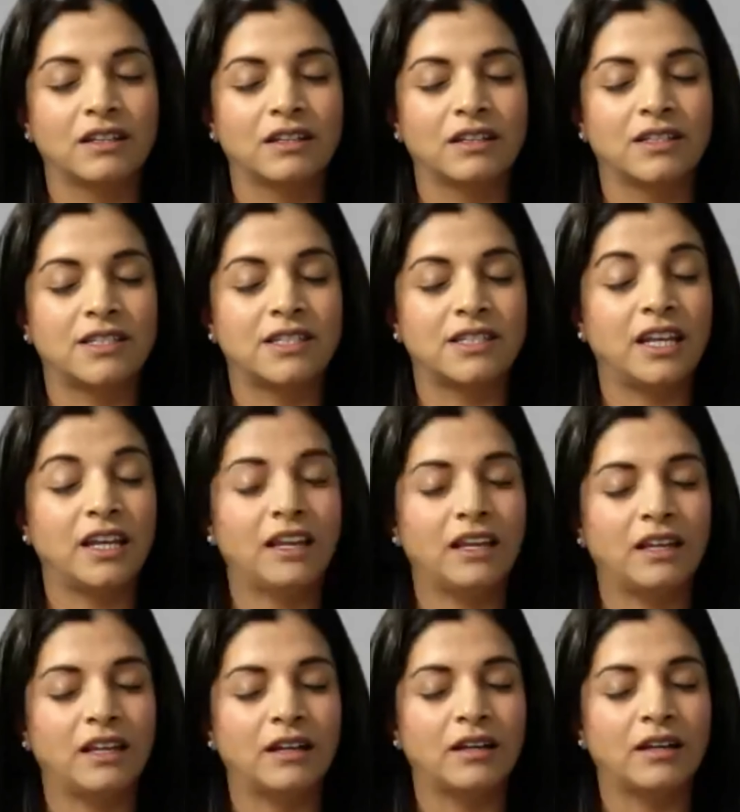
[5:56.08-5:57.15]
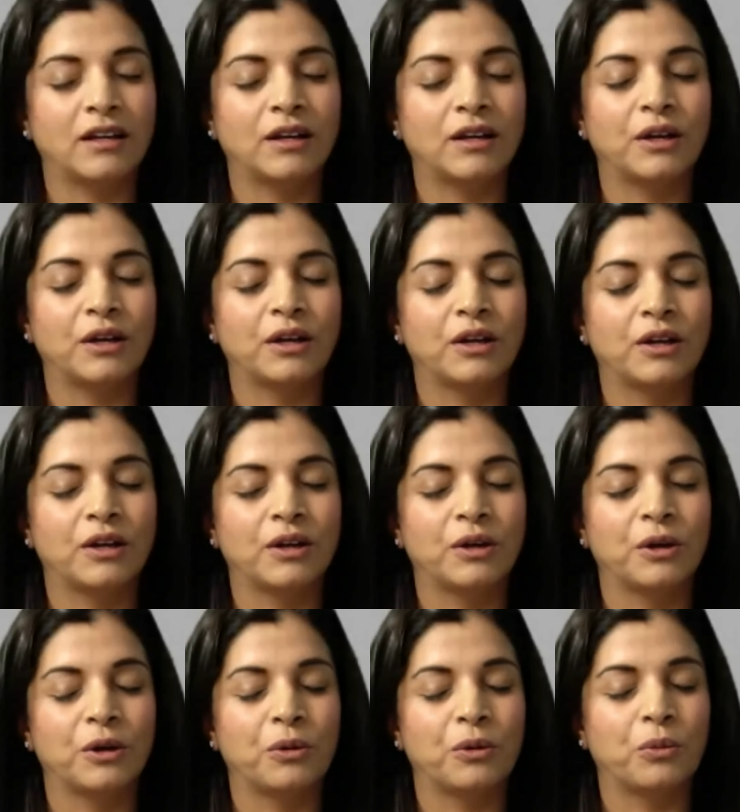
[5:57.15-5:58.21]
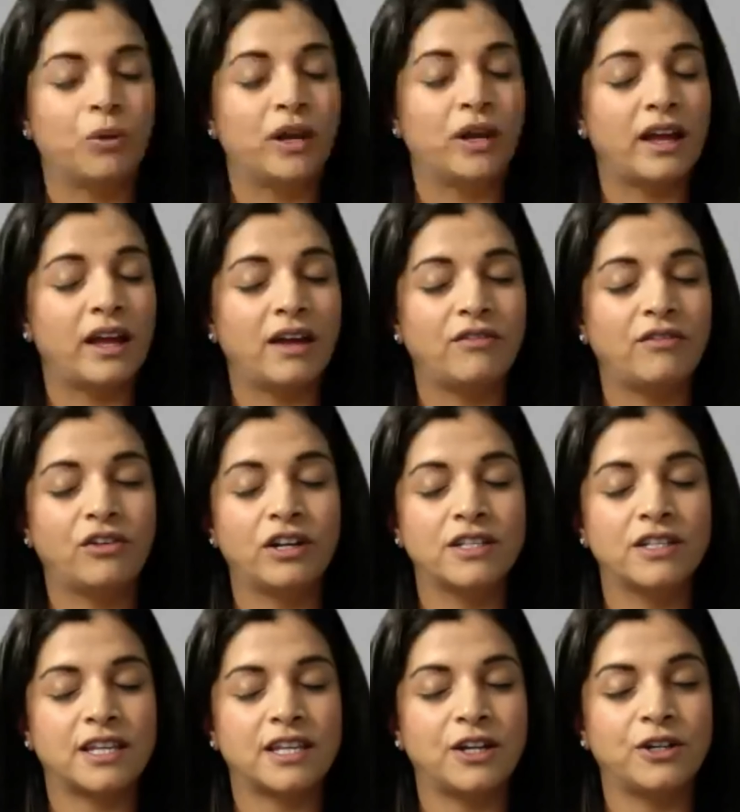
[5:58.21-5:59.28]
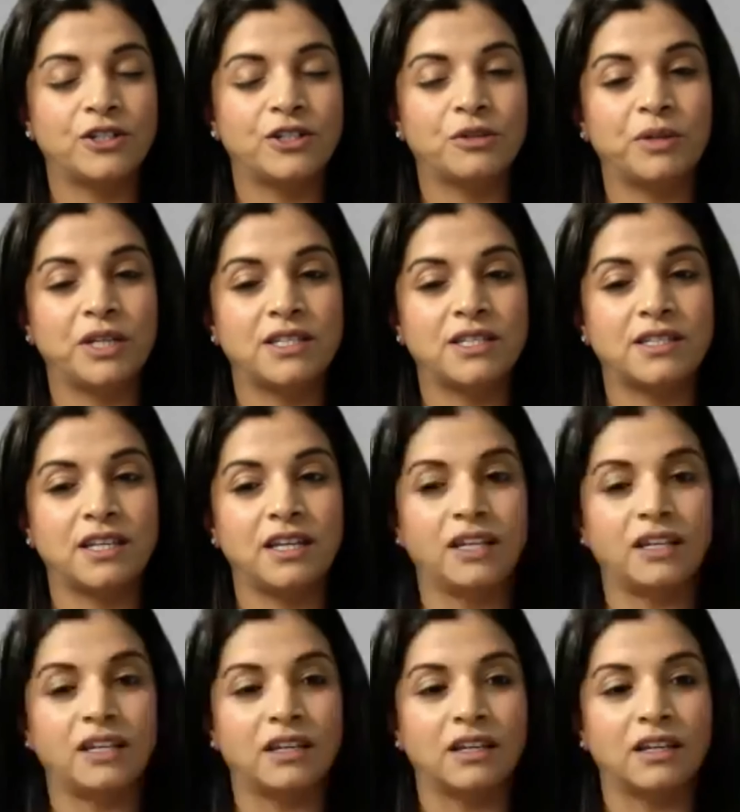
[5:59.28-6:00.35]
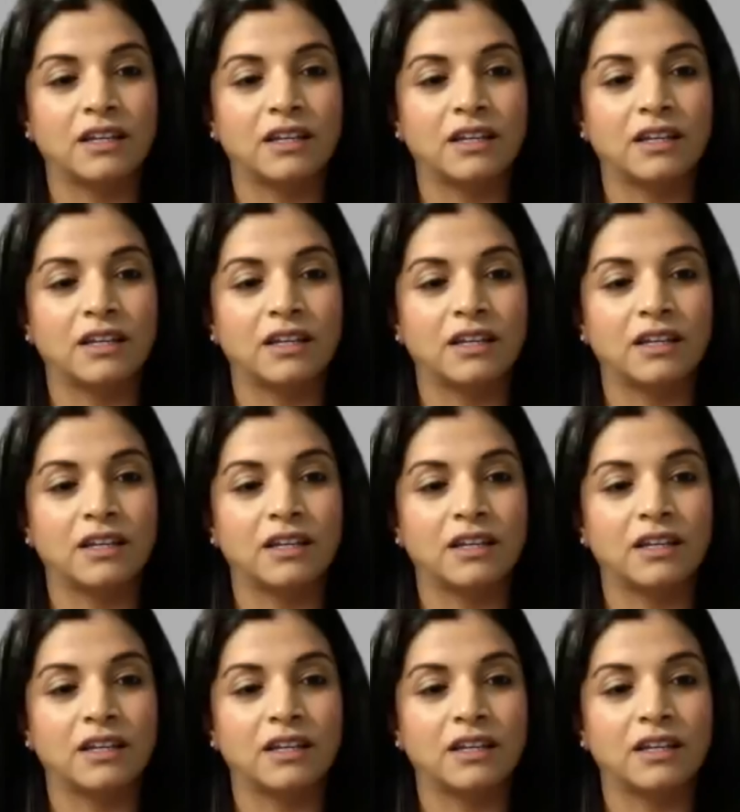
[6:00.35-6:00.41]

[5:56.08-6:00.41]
seeing whatever is here to be seen,